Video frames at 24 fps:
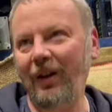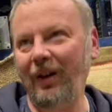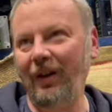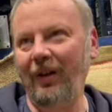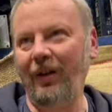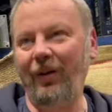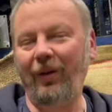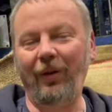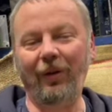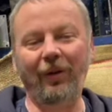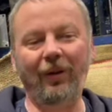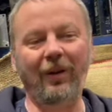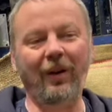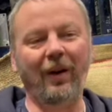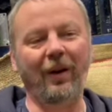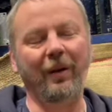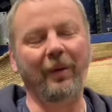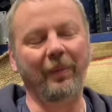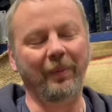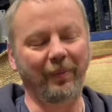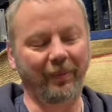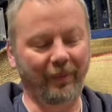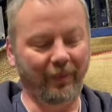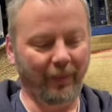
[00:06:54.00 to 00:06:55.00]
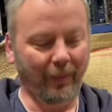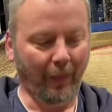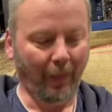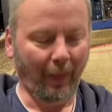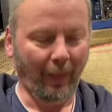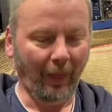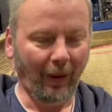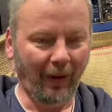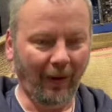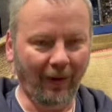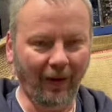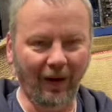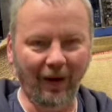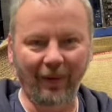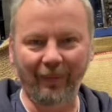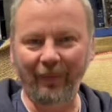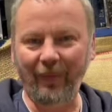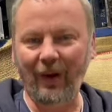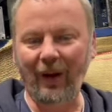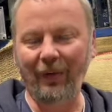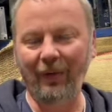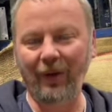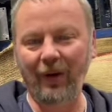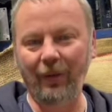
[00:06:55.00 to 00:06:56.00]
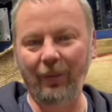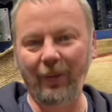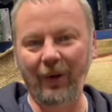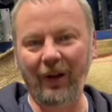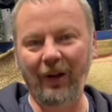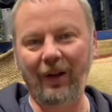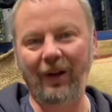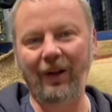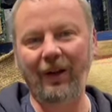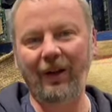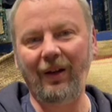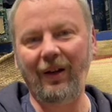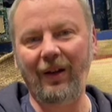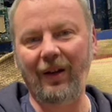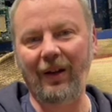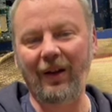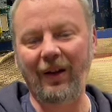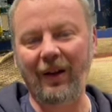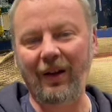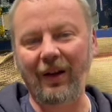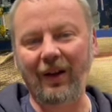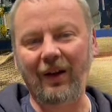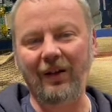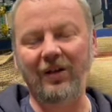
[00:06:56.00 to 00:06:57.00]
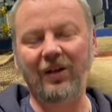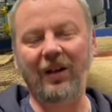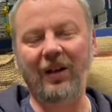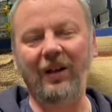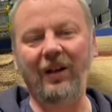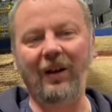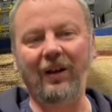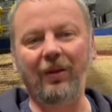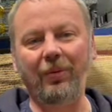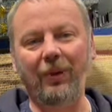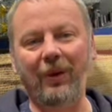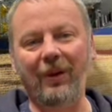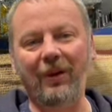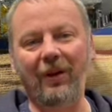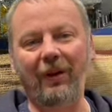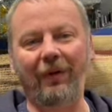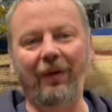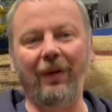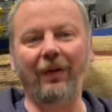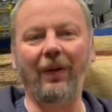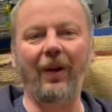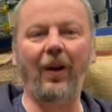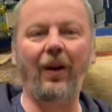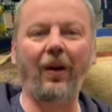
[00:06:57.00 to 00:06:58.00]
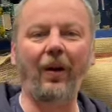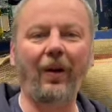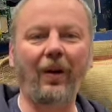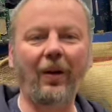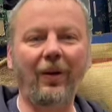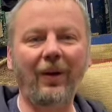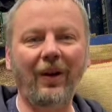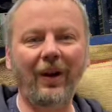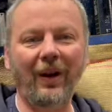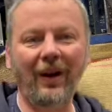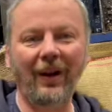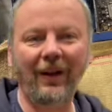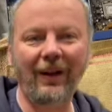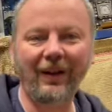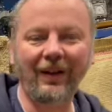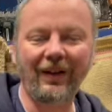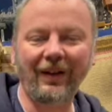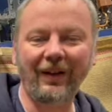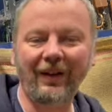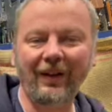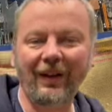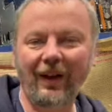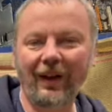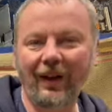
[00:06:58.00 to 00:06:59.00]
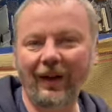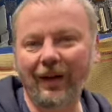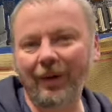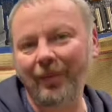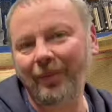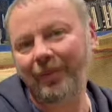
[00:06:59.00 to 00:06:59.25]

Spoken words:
all go. All right, have a good week, and I'll catch you in next week's coffee vlog. Okay, see ya.